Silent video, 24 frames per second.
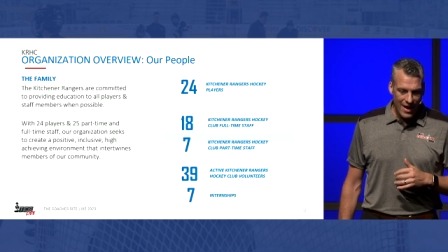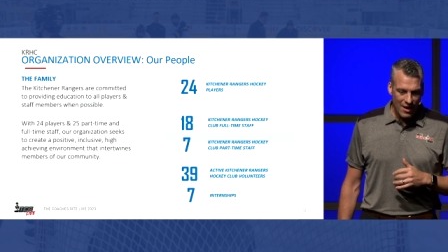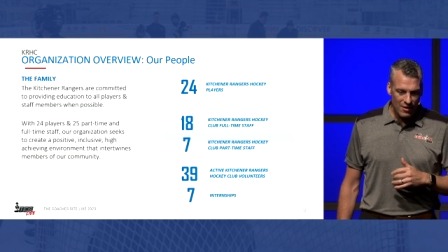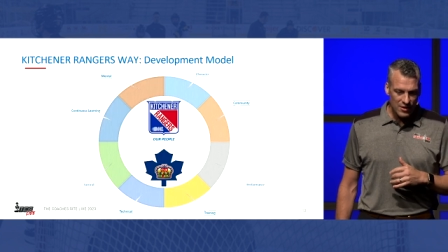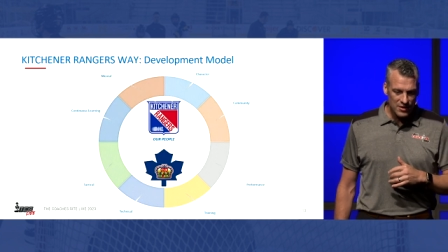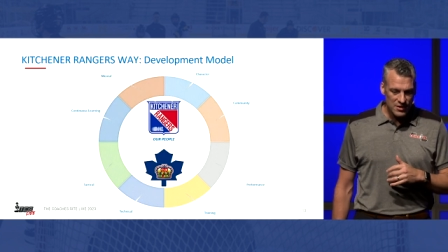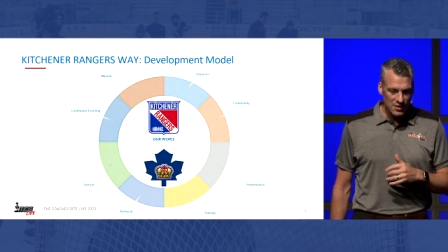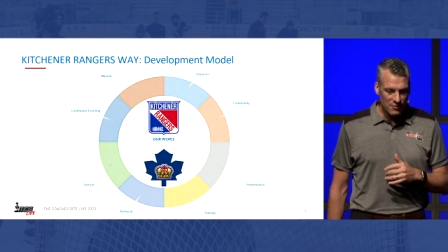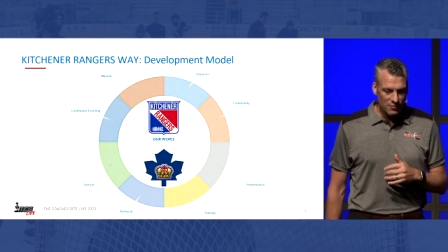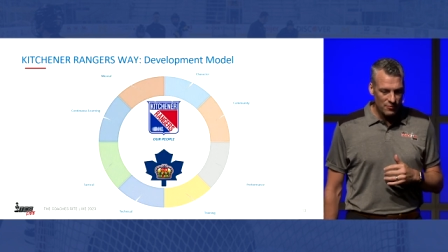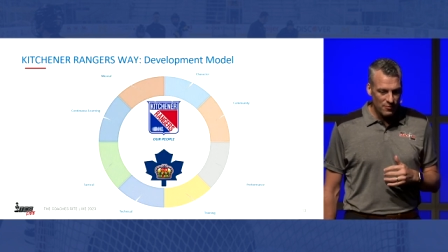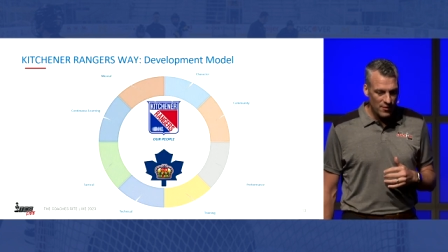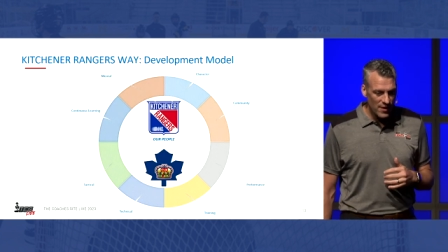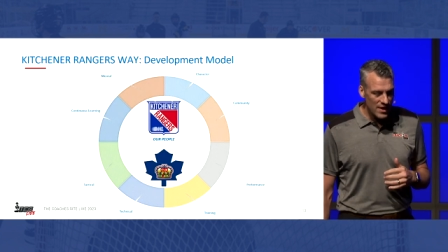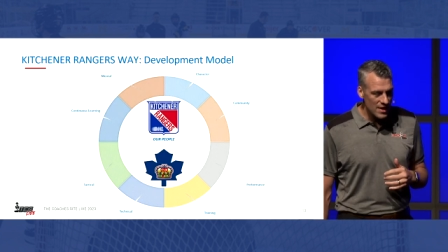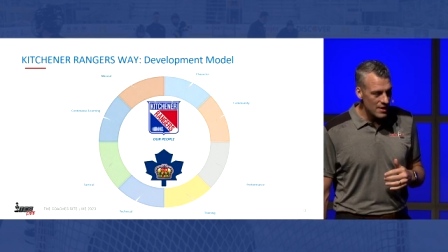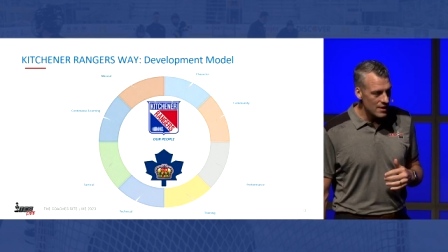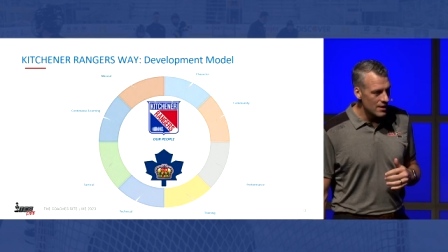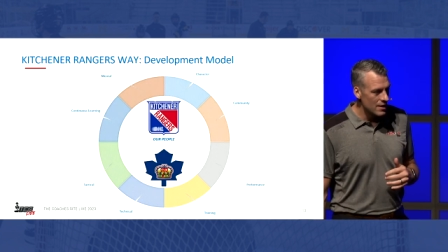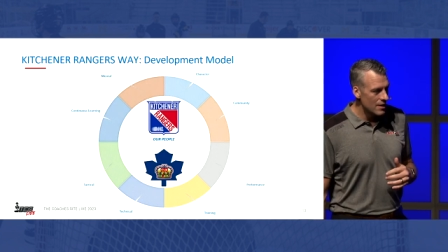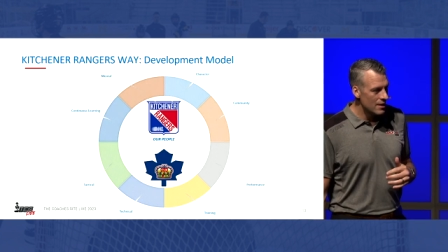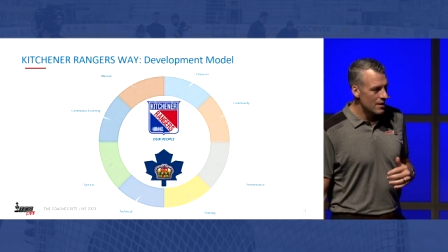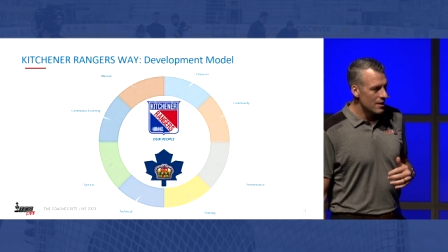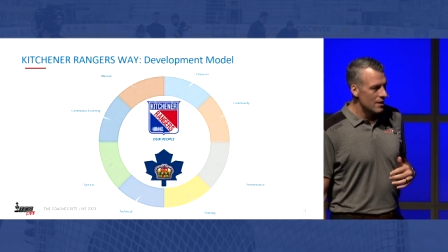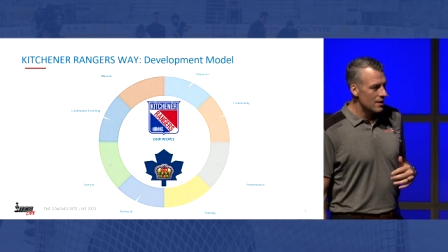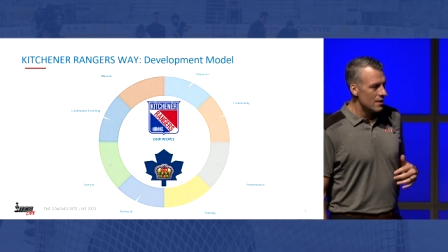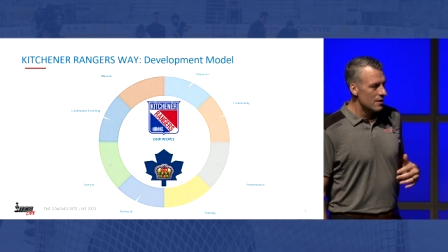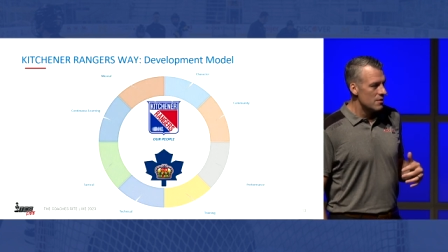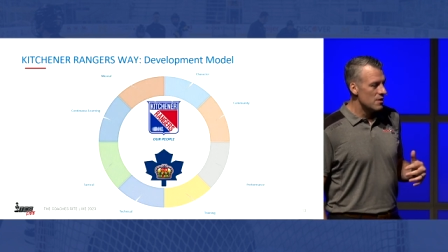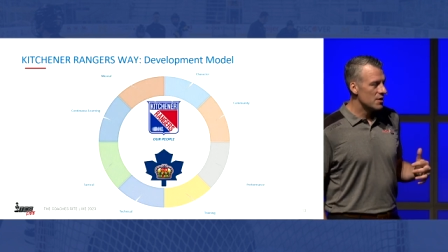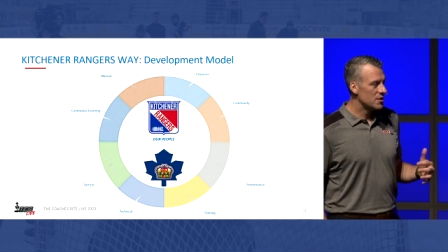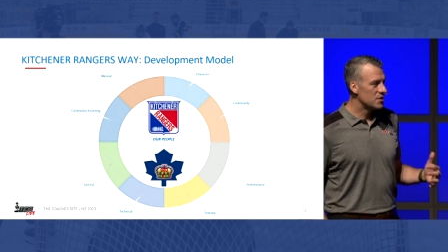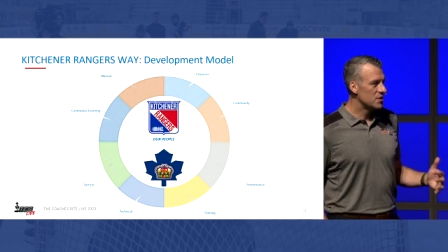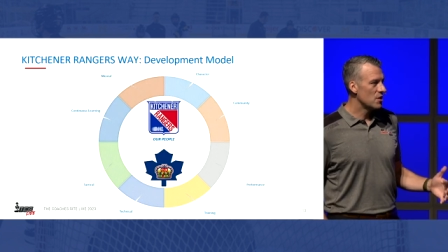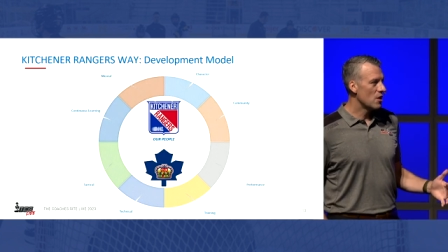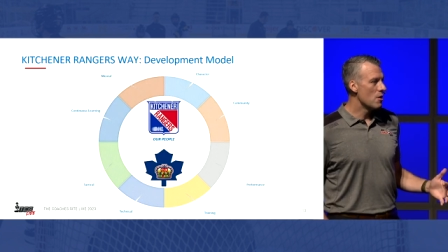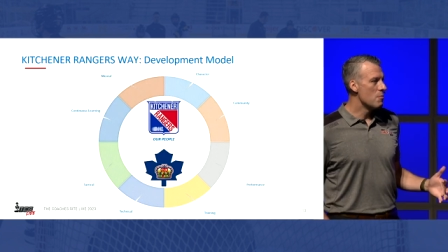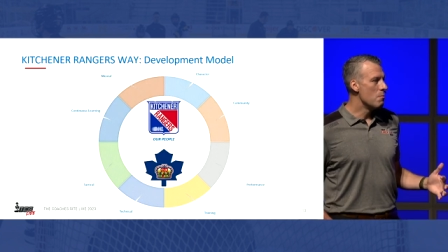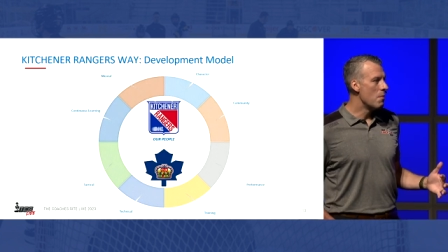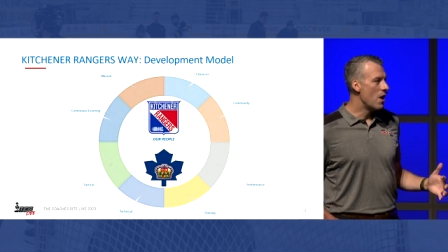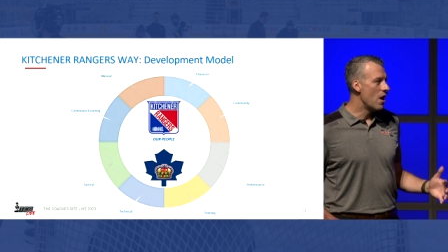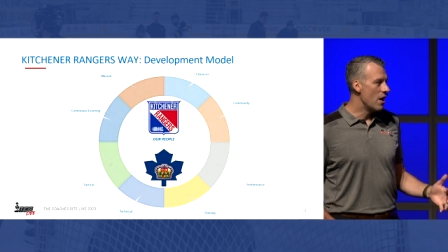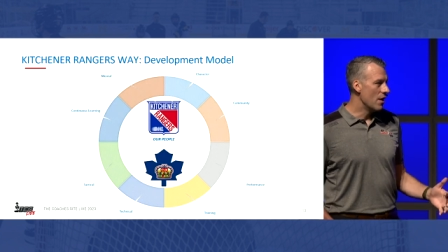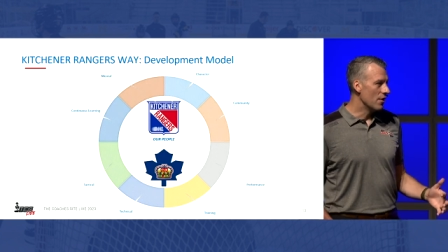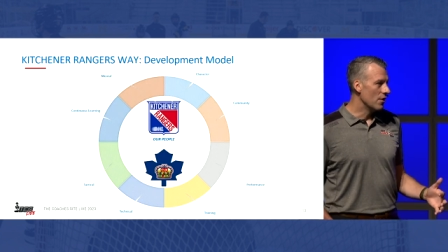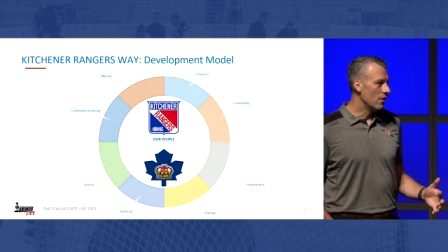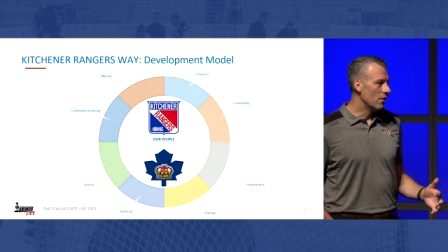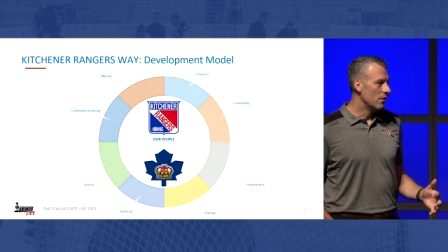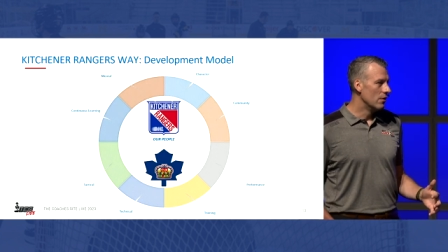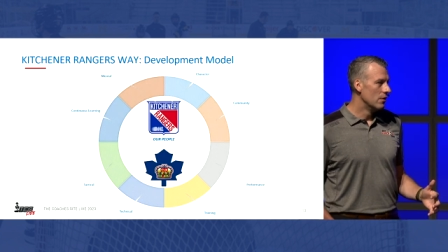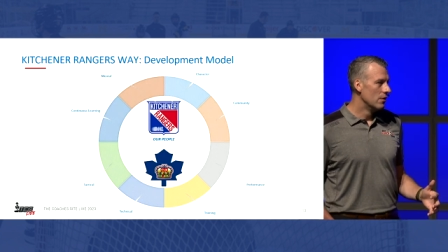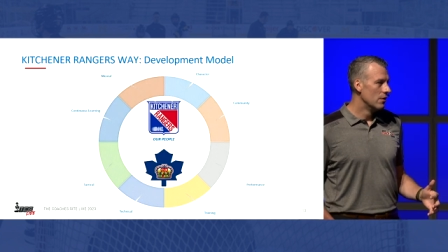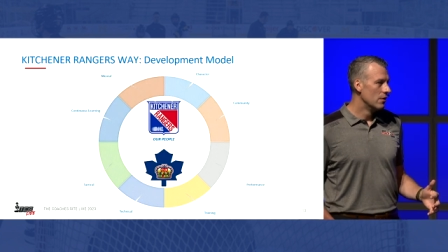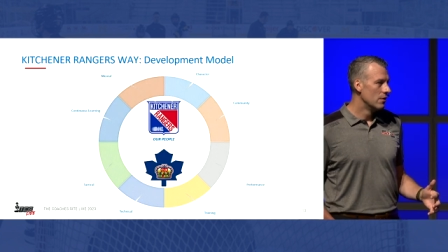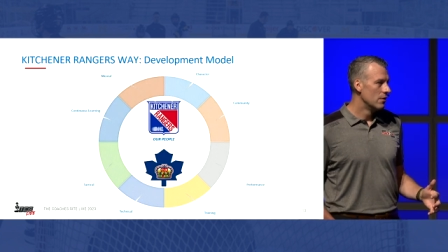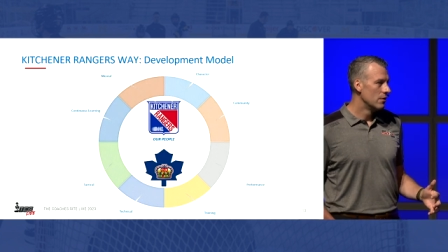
how does it fit, this is our model.